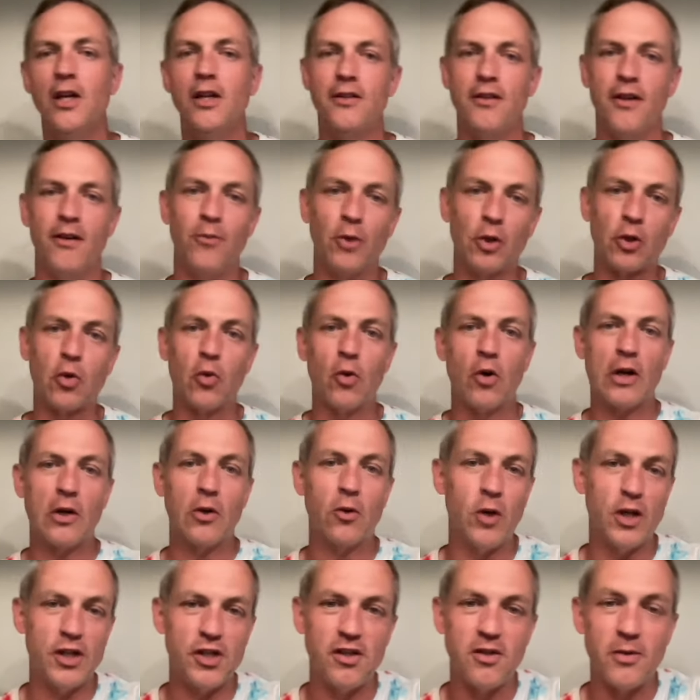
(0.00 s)
Do you have more
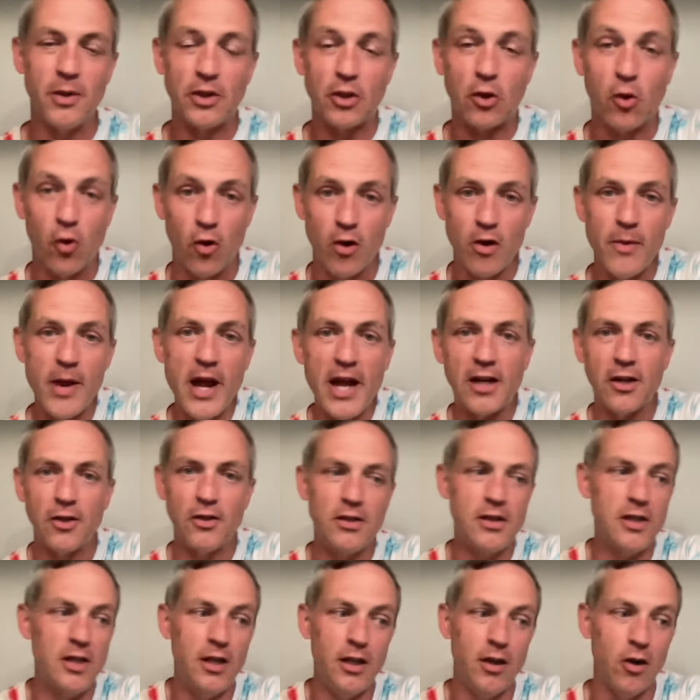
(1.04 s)
questions about the quarterback or
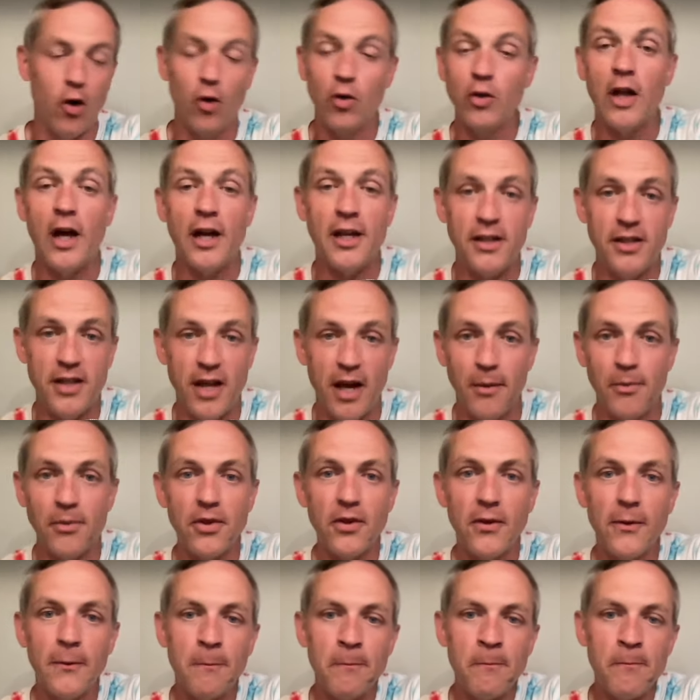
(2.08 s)
the O line depth?
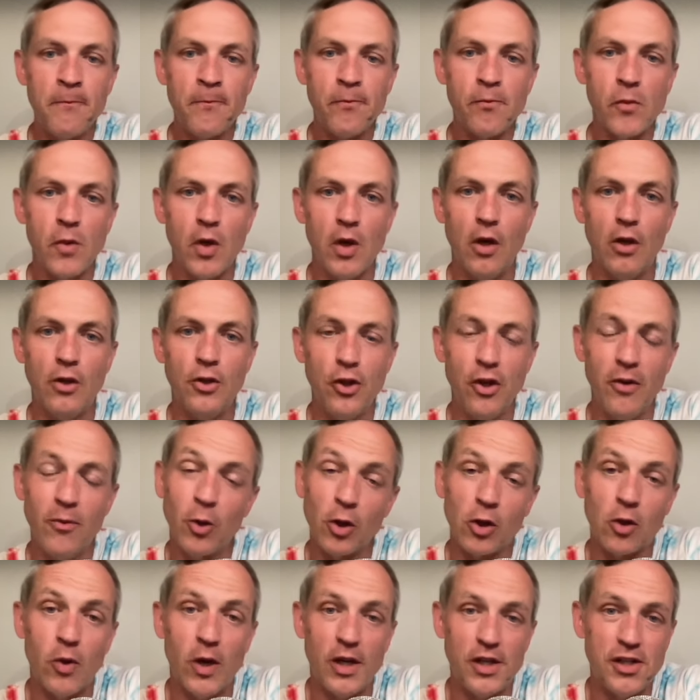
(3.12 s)
You know, do you have
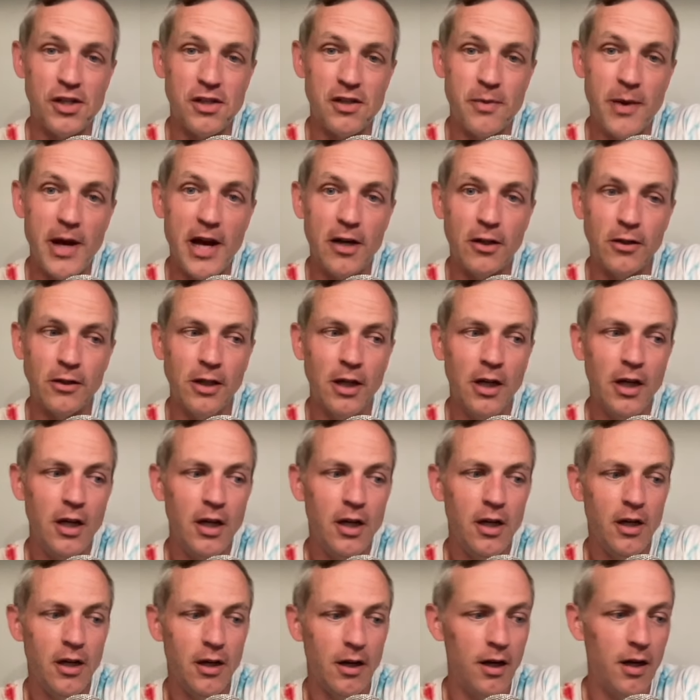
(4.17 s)
more questions about
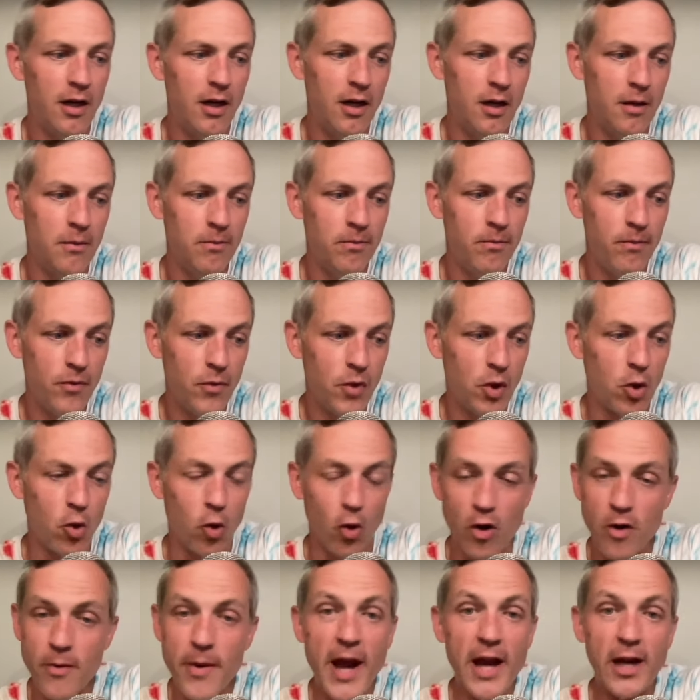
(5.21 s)
um, the
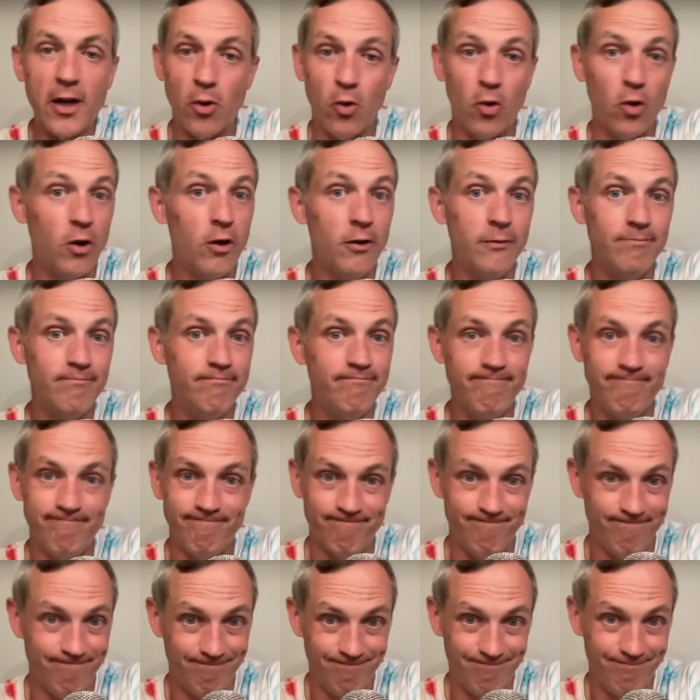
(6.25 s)
quarterback or,
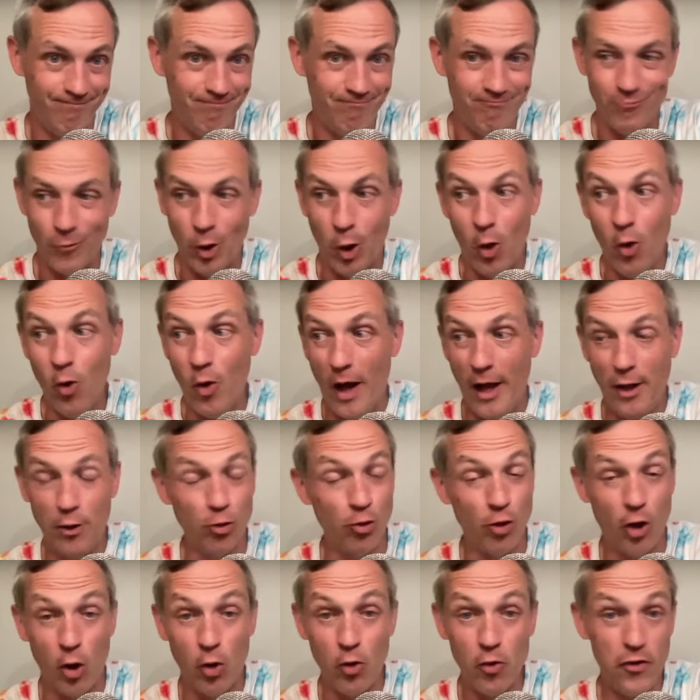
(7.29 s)
oh, I
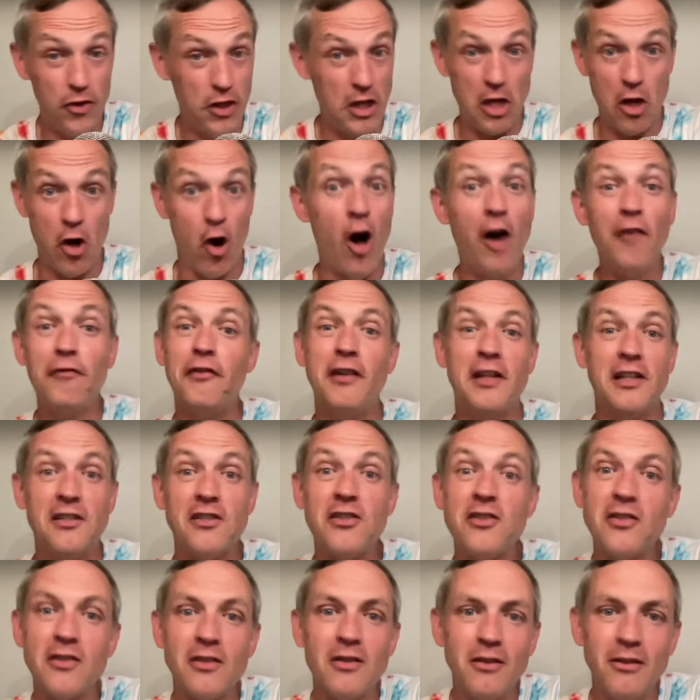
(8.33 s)
don't know, the
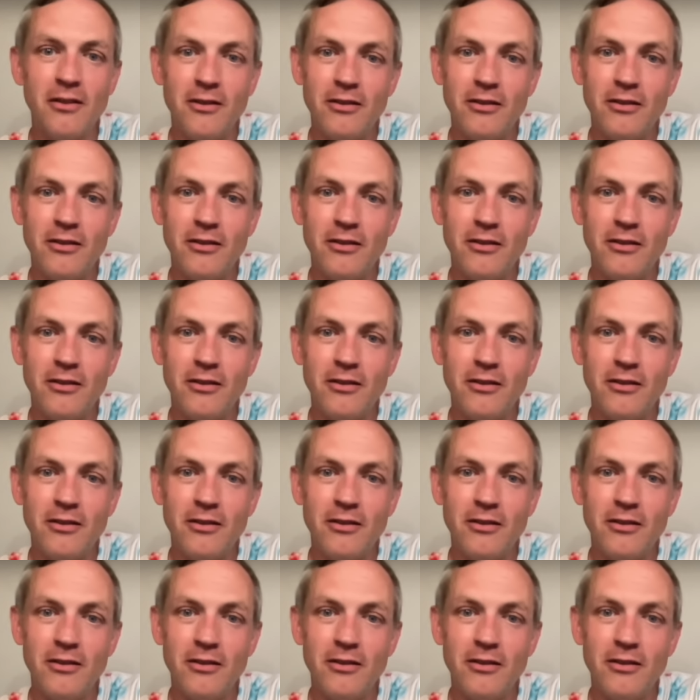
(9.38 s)
offense?